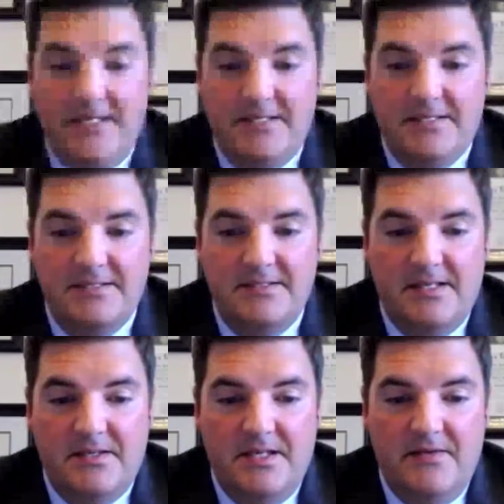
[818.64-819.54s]
doesn't,
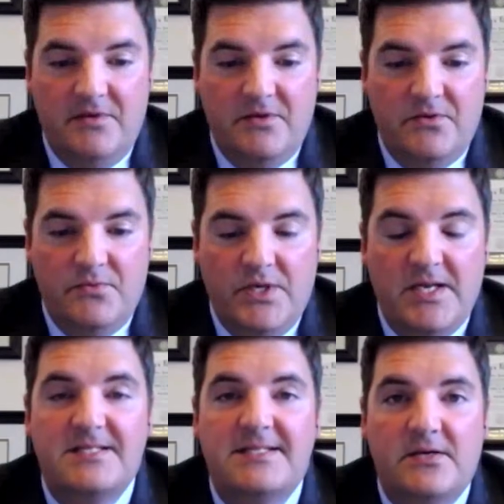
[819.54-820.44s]
and even when
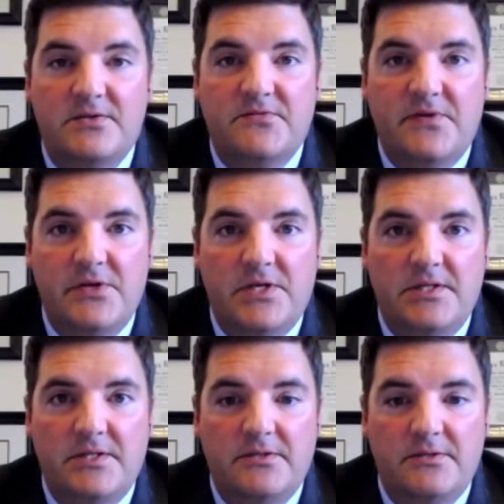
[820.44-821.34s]
it sounds very
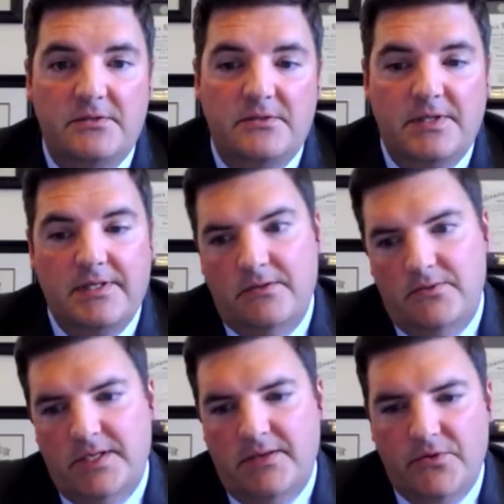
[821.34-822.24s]
clear, like,
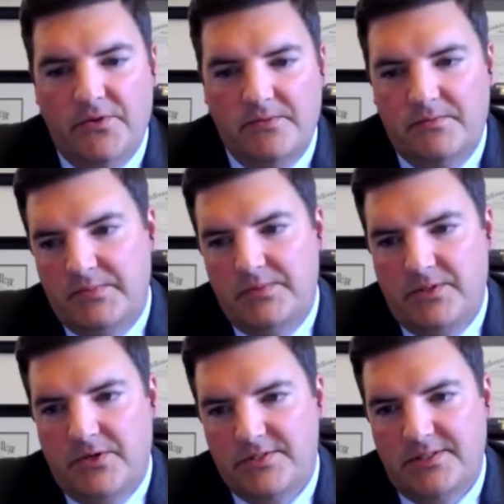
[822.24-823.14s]
okay, well, the
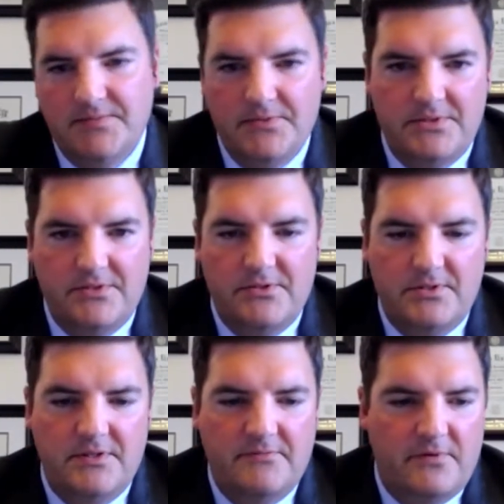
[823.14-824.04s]
car's not supposed to turn
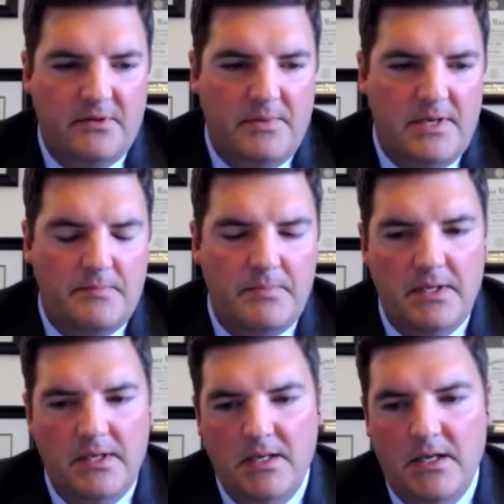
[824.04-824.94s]
in front of the bike,
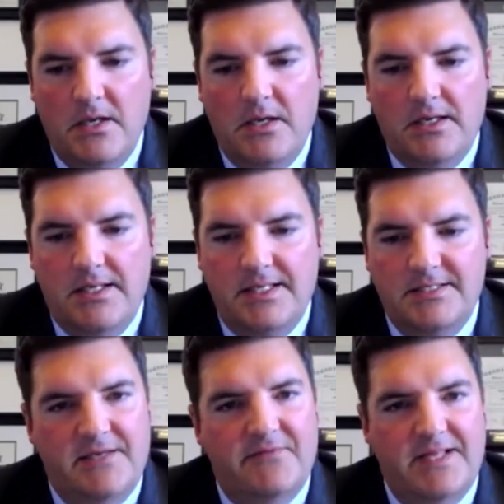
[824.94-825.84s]
but it's
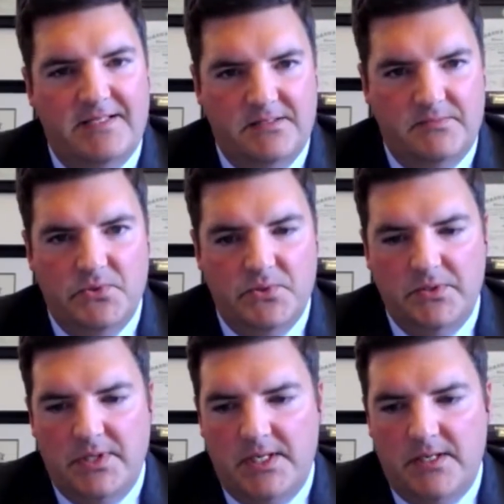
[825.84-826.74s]
never that simple.
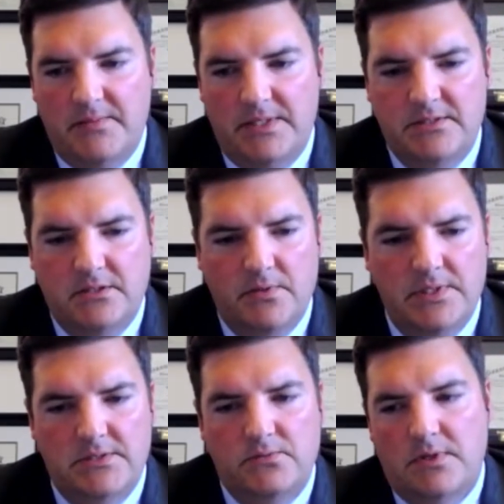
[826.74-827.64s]
It's
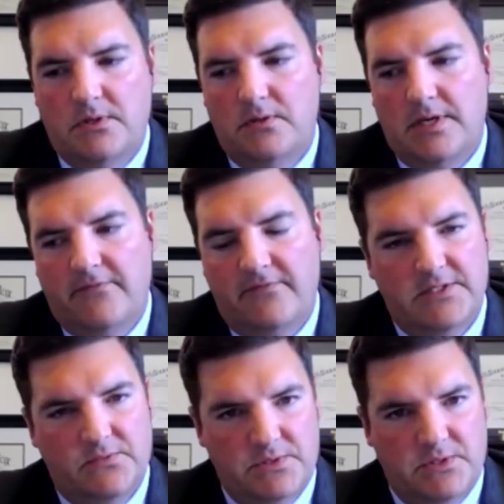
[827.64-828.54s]
always, well, how
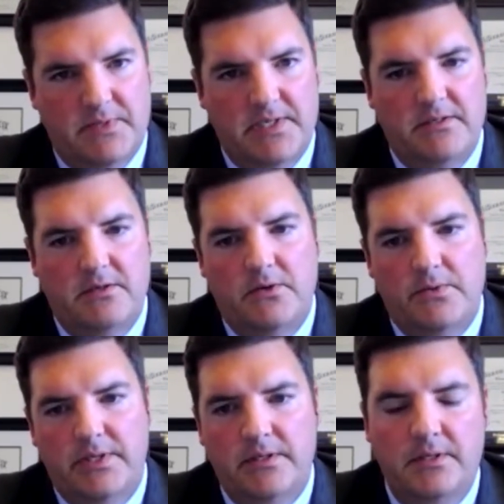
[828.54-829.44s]
fast was the bike
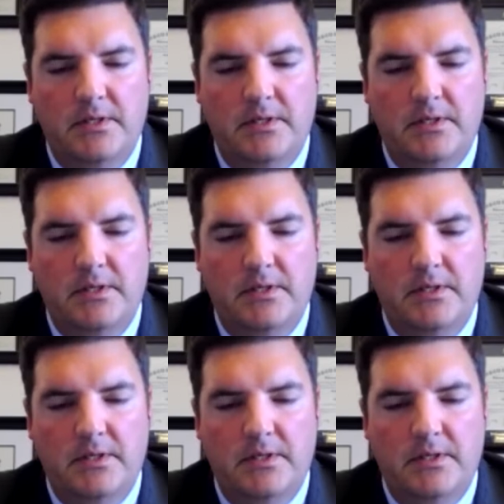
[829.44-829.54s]
going?